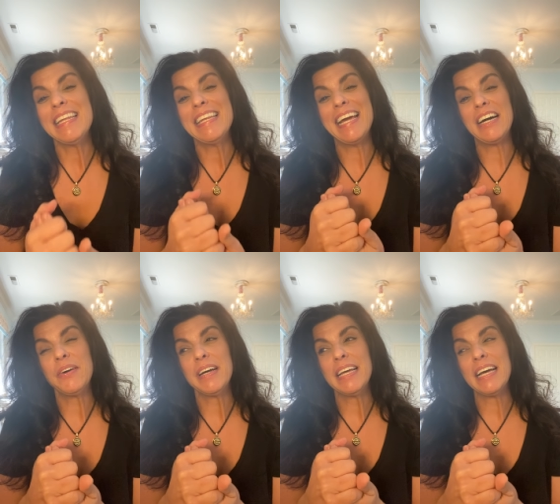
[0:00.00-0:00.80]

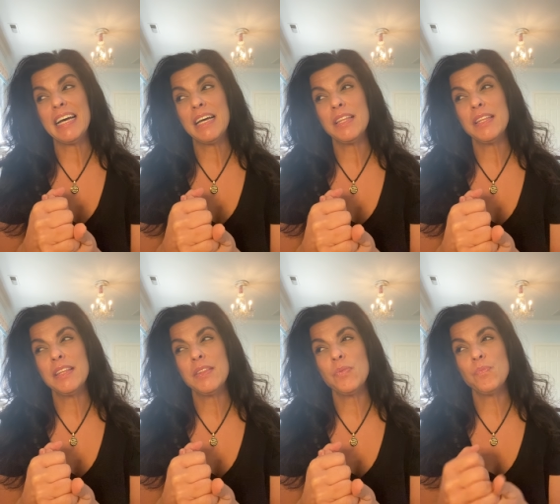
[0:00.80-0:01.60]
Now,
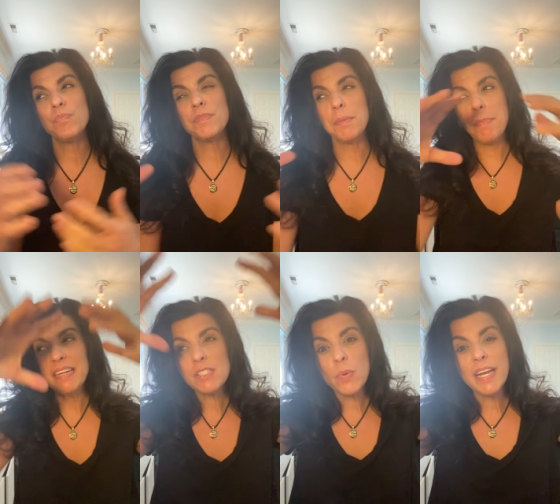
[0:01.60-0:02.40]
the
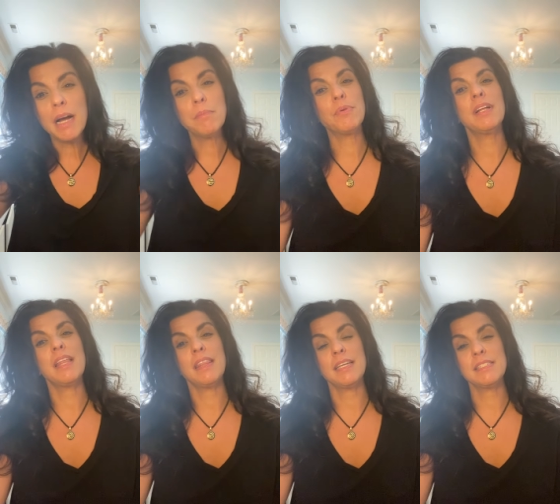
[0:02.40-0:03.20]
best way to
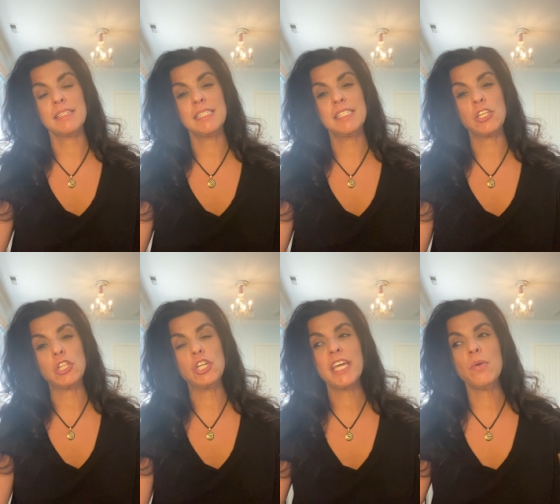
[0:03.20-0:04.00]
umbrella this is to
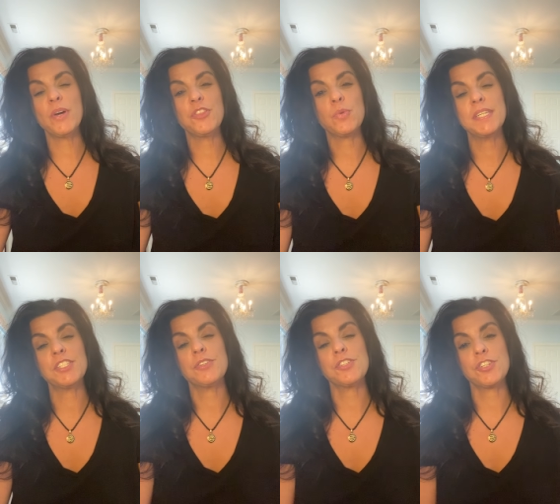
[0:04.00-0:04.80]
look at what the
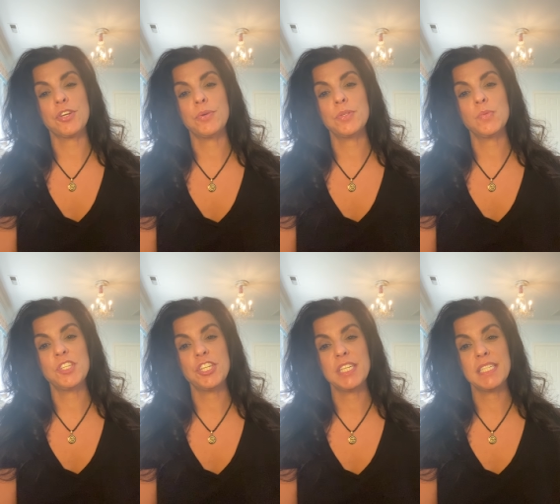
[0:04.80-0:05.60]
research shows,
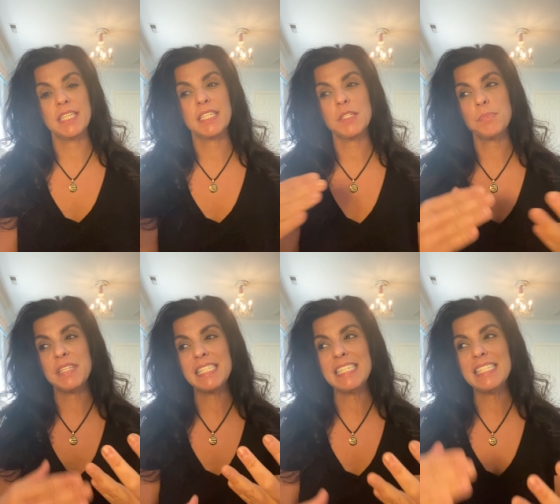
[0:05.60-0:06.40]
which is
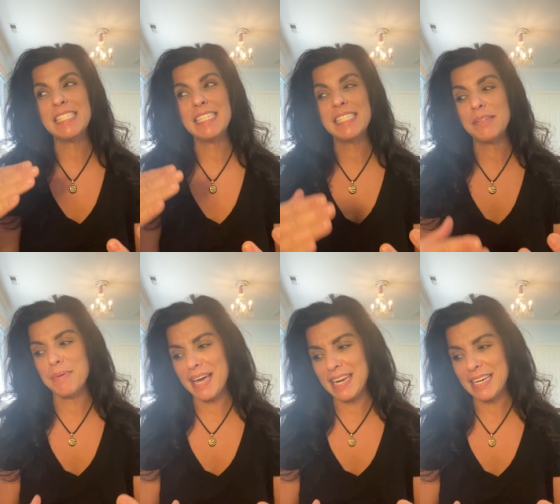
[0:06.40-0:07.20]
explicit,
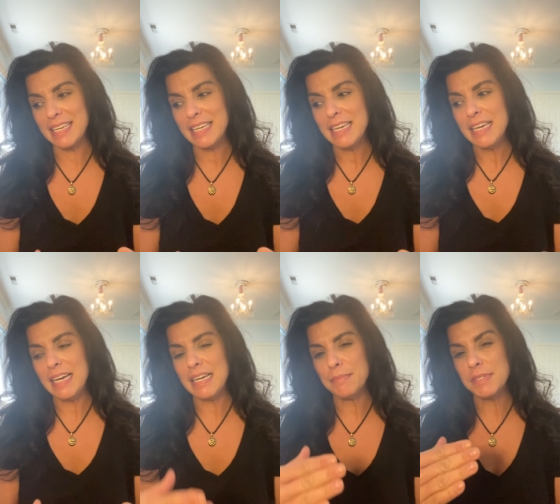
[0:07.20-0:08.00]
systematic,
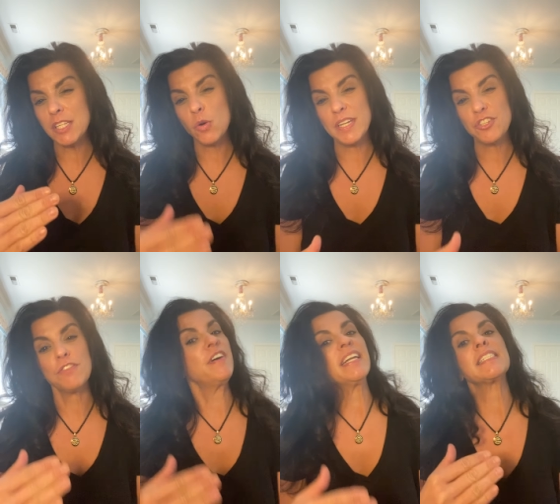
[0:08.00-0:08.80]
sequential
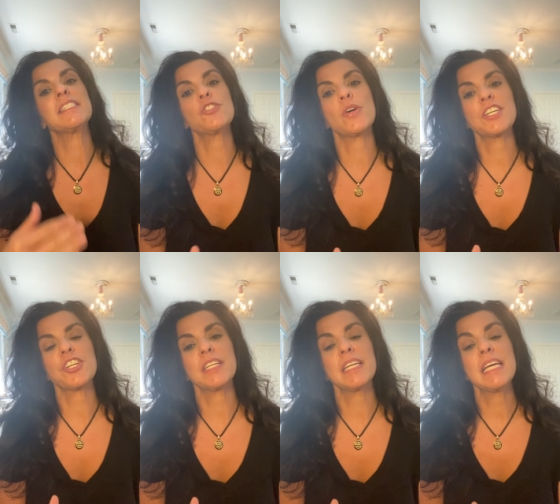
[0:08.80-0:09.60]
phonics
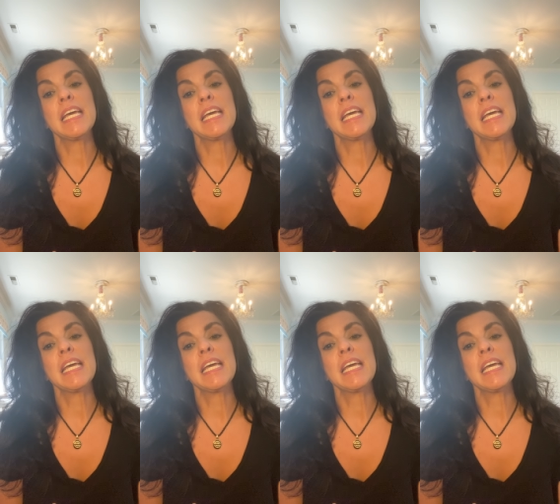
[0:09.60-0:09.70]
instruction.